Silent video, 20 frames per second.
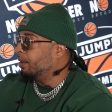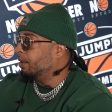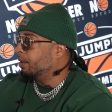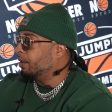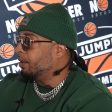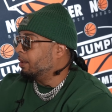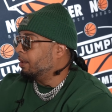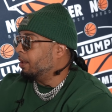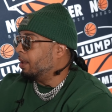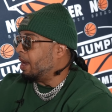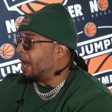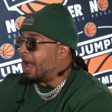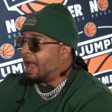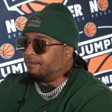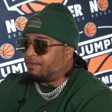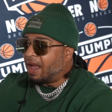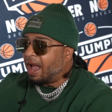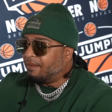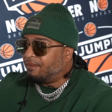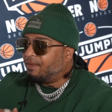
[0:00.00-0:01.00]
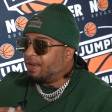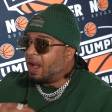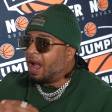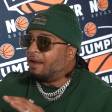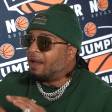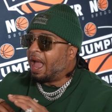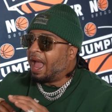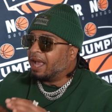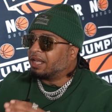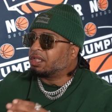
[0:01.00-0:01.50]
Mm. I, I felt
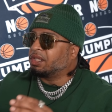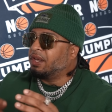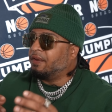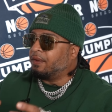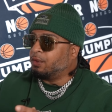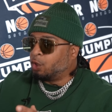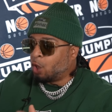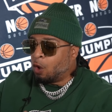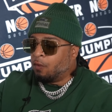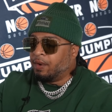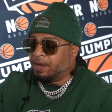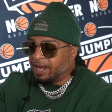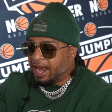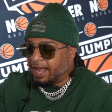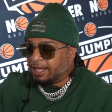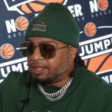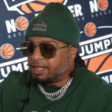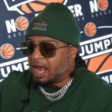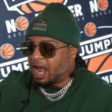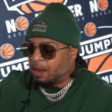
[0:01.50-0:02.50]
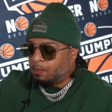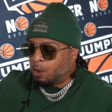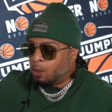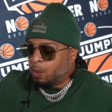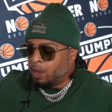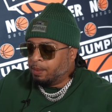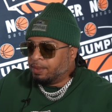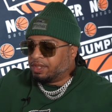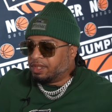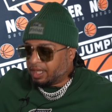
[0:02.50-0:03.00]
I actually during that time when
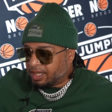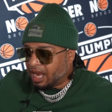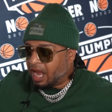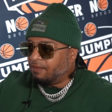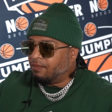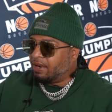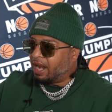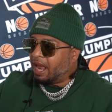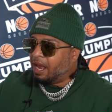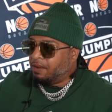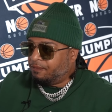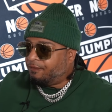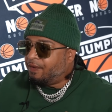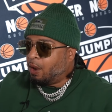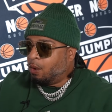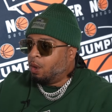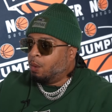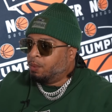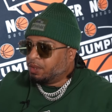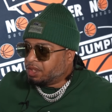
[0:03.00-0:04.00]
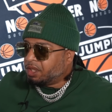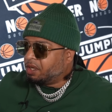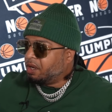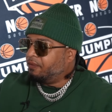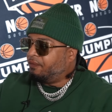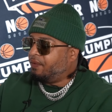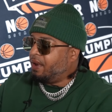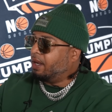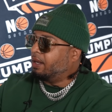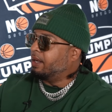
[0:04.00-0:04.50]
we was together that it felt it was a
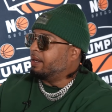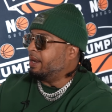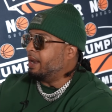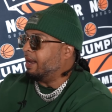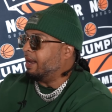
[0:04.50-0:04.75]
good feeling